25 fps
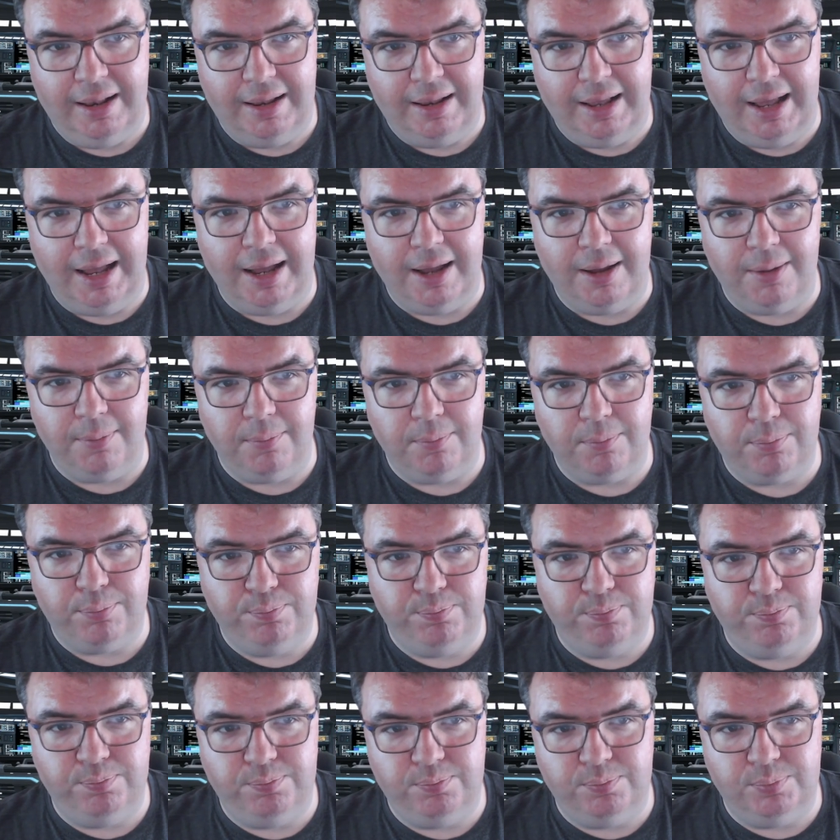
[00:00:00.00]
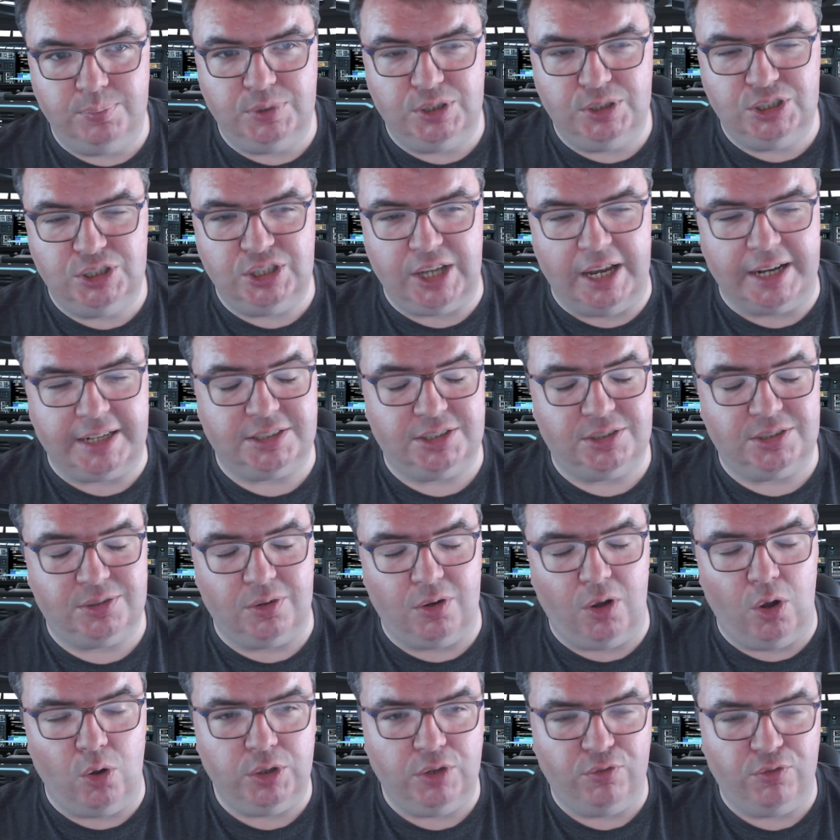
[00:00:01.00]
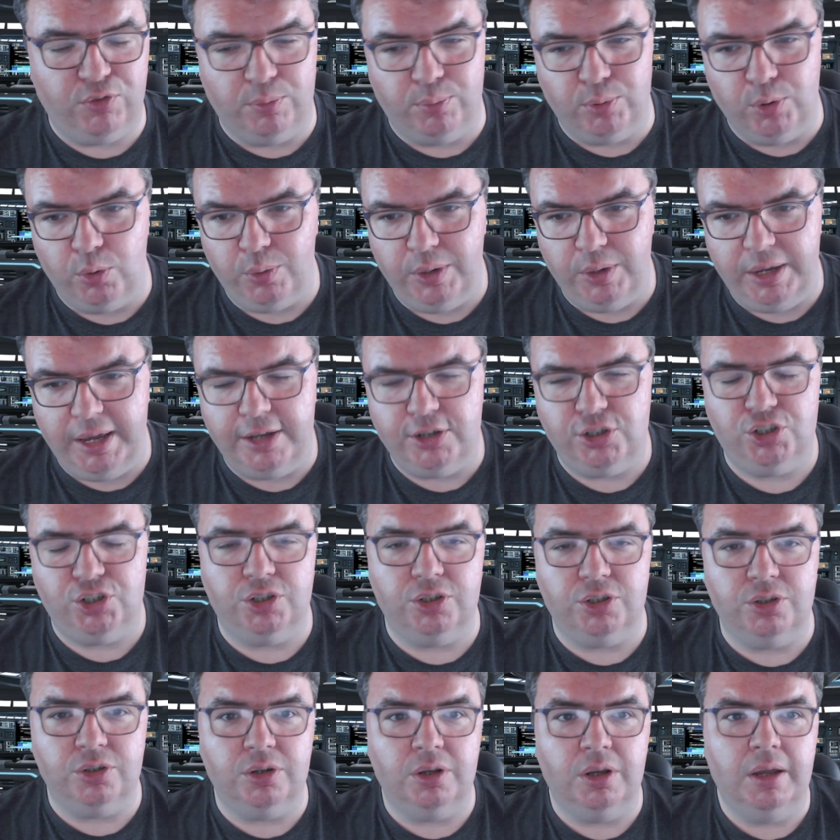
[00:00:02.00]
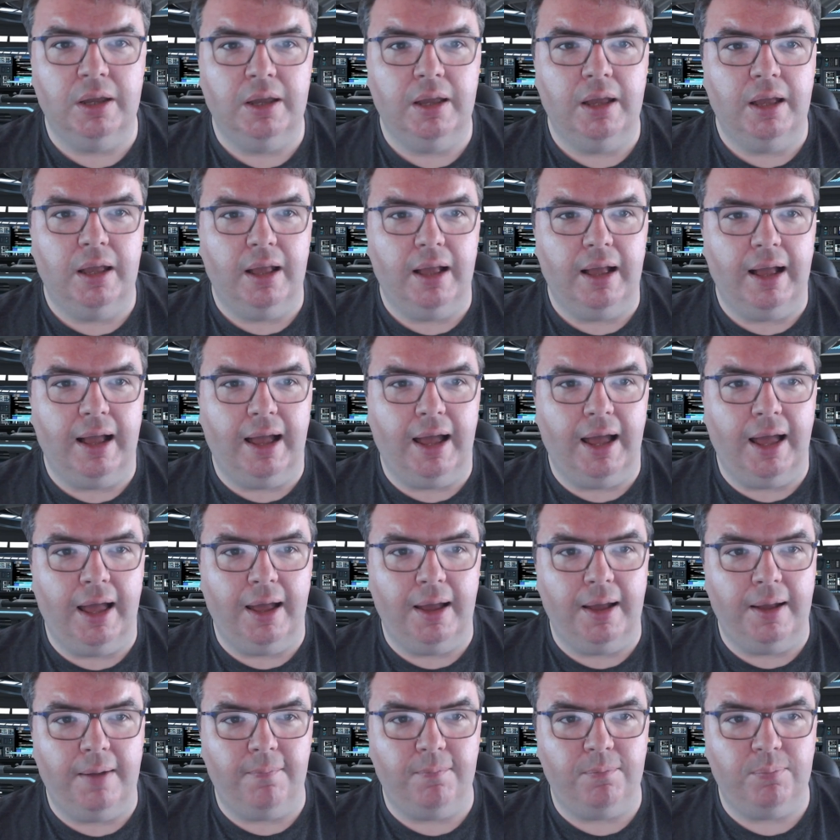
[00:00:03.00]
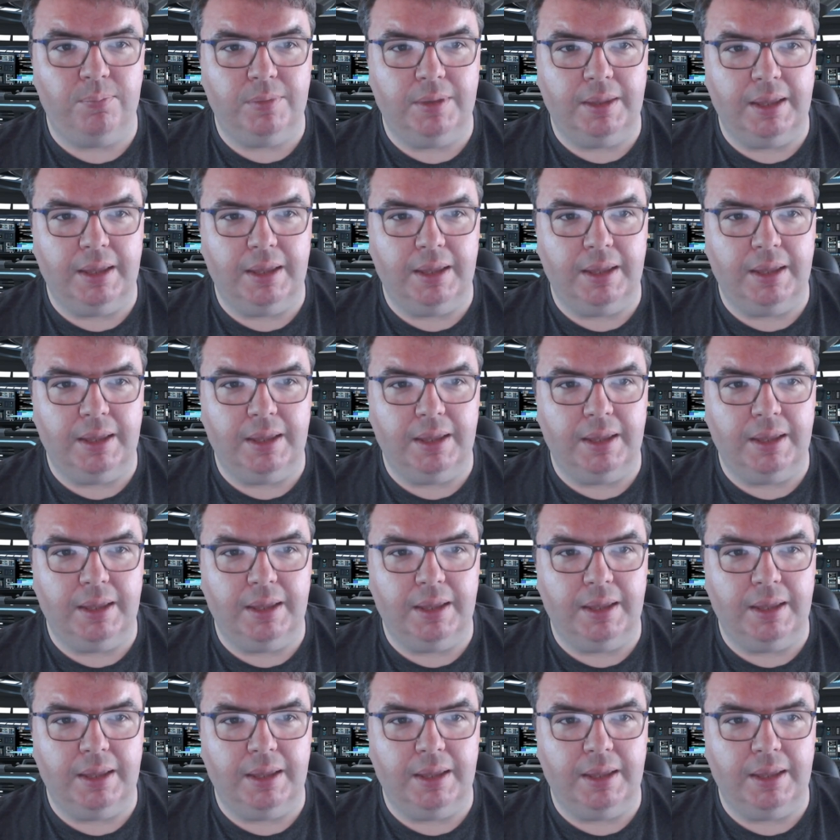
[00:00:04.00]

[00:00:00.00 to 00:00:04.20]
um, sex only for procreation, um,